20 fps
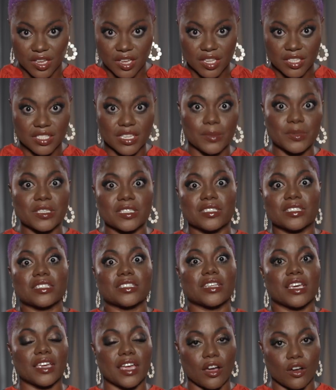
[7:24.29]
substances
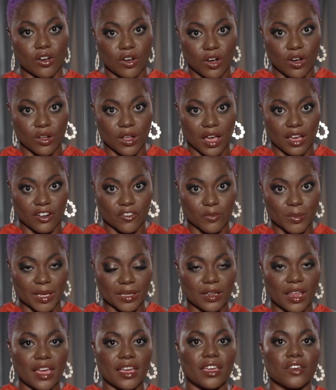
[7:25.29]
like alcohol out of my
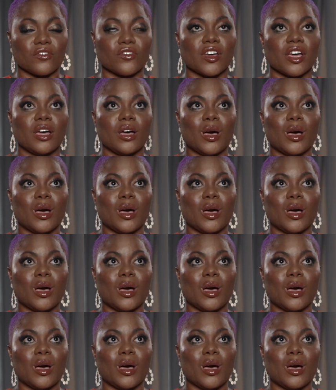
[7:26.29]
life,